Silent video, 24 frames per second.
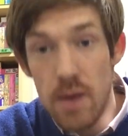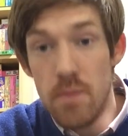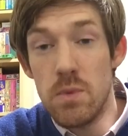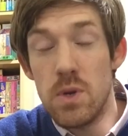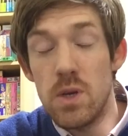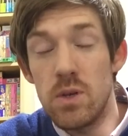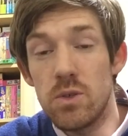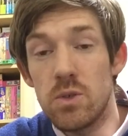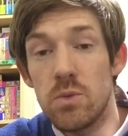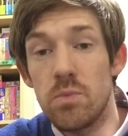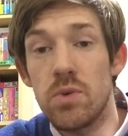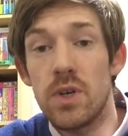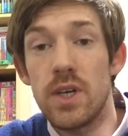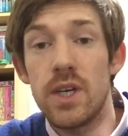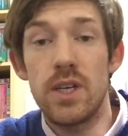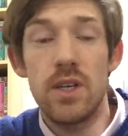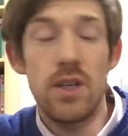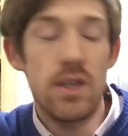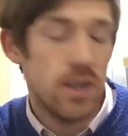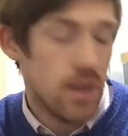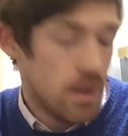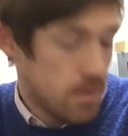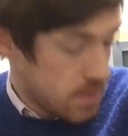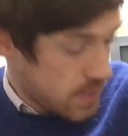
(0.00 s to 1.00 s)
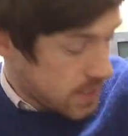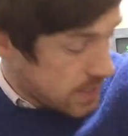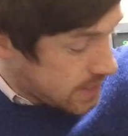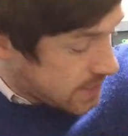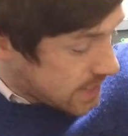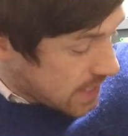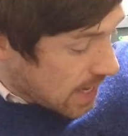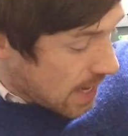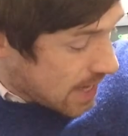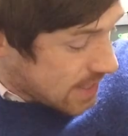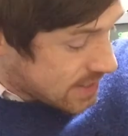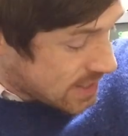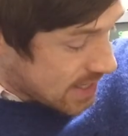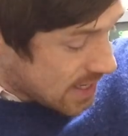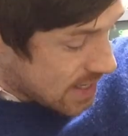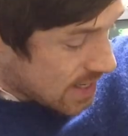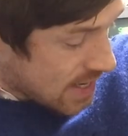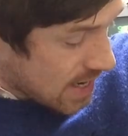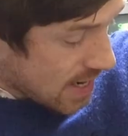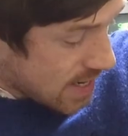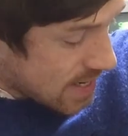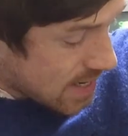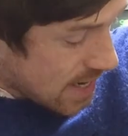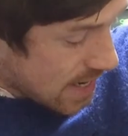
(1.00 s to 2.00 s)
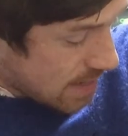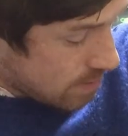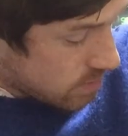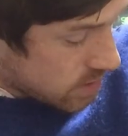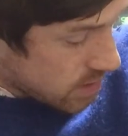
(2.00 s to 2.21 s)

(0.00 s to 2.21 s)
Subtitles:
the moves are pretty good. I mean, it's an SNK game,